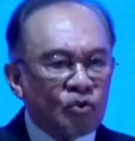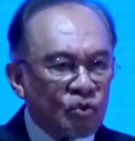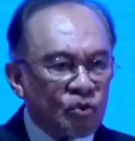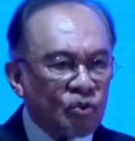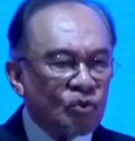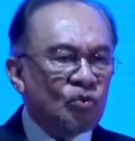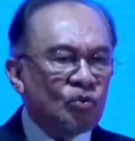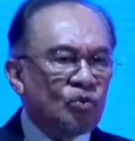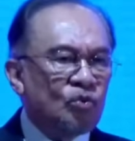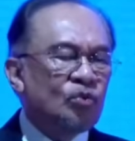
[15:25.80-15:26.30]

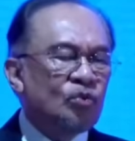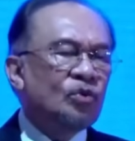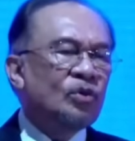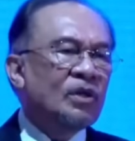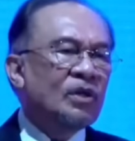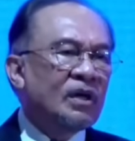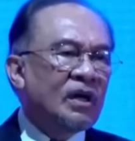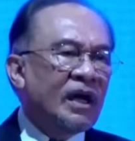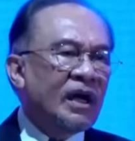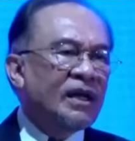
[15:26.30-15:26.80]
to
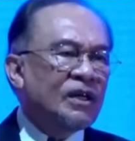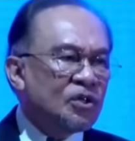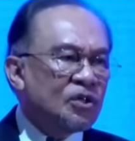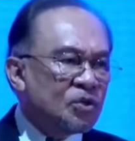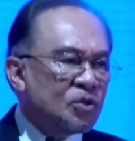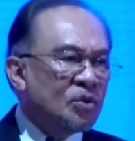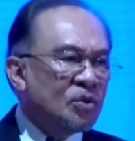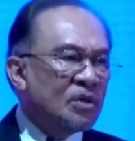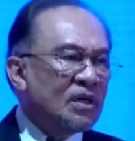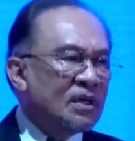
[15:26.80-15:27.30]

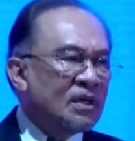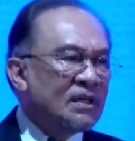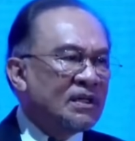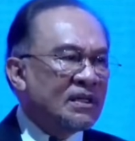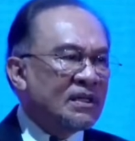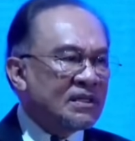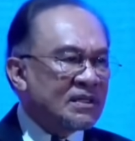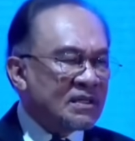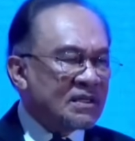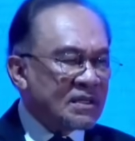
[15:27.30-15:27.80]
ensure
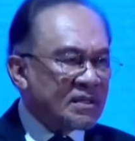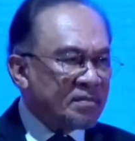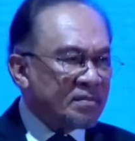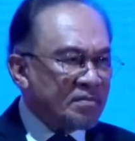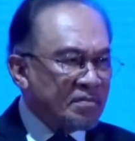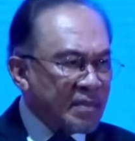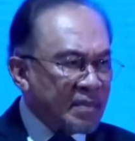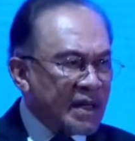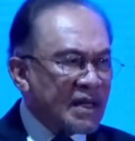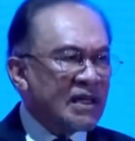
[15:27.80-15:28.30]
this
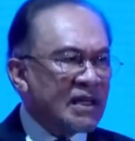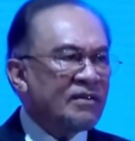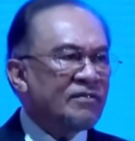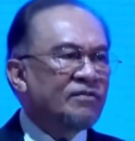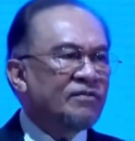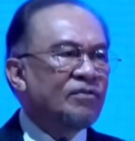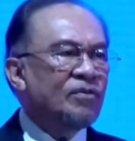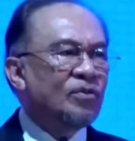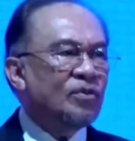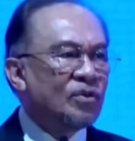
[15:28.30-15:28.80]

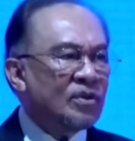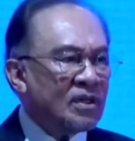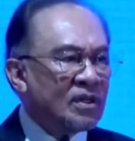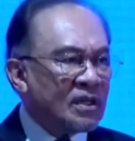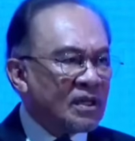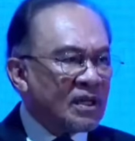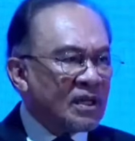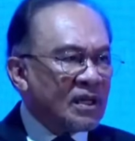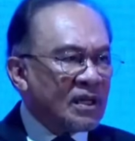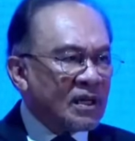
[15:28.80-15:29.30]
meaningful
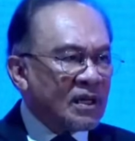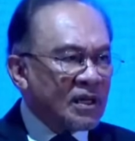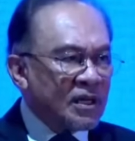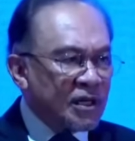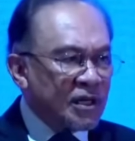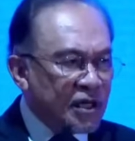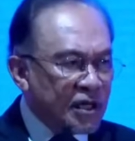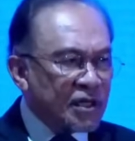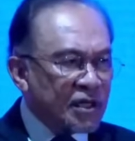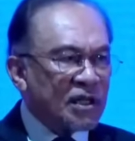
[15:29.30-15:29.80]

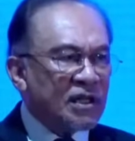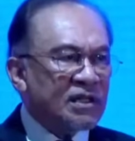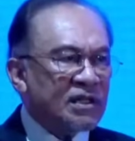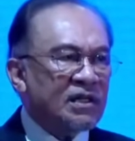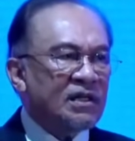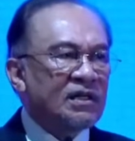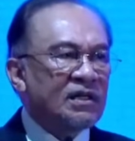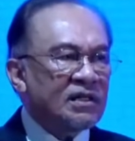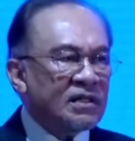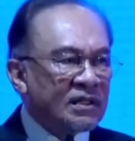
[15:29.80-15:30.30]

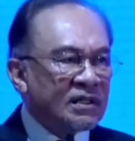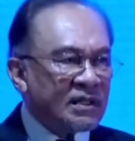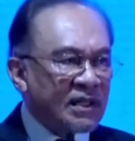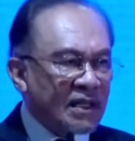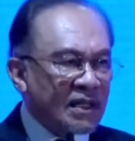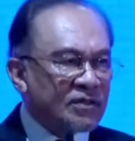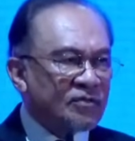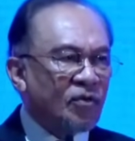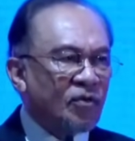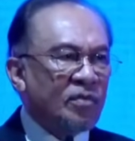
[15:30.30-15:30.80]
digital
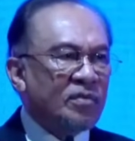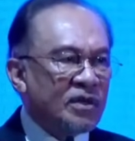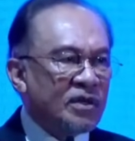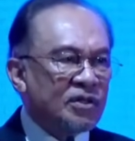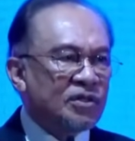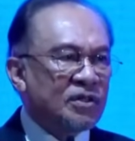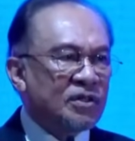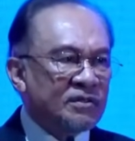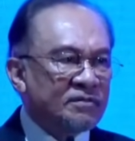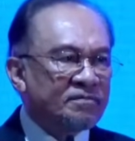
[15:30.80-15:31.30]

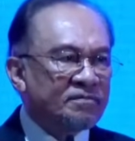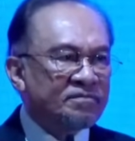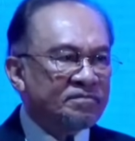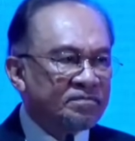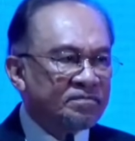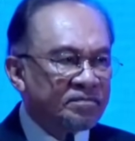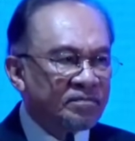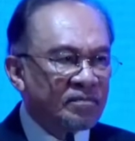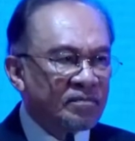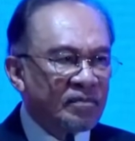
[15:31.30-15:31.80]
transformation.
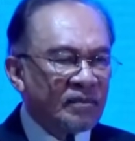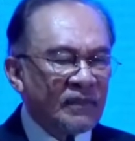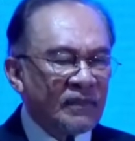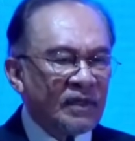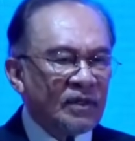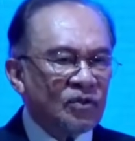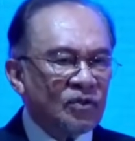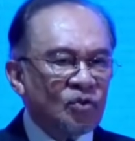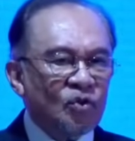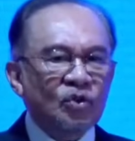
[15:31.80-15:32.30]

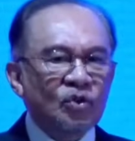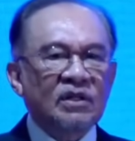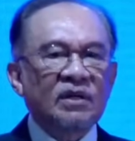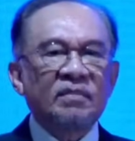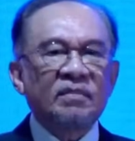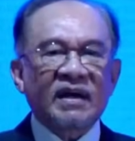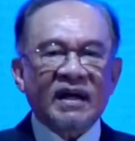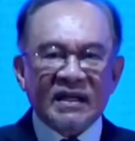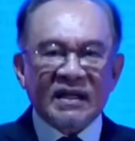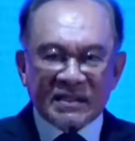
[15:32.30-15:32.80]
So
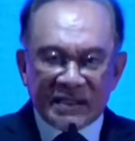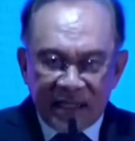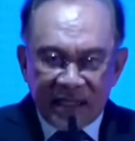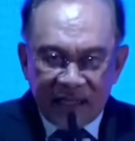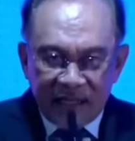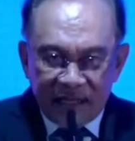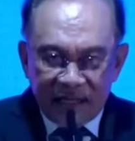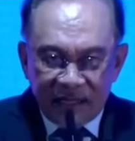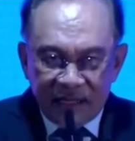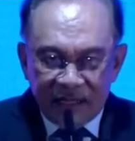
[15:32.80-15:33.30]
terima
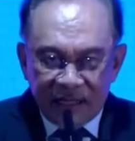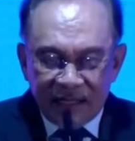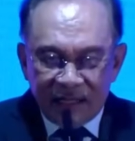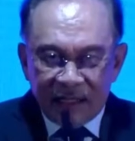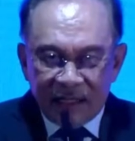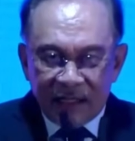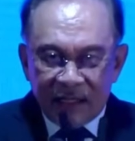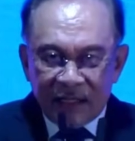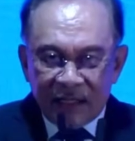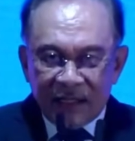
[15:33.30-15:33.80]
kasih.
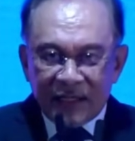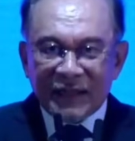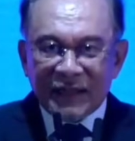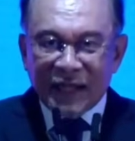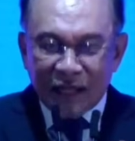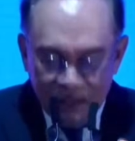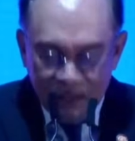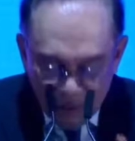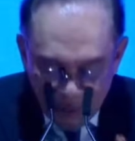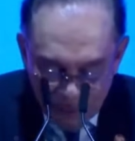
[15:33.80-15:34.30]

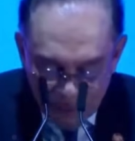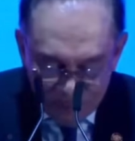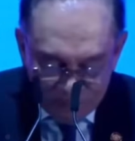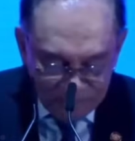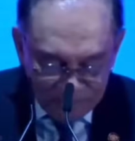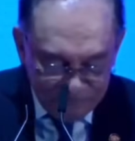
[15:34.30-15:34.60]
Thank you.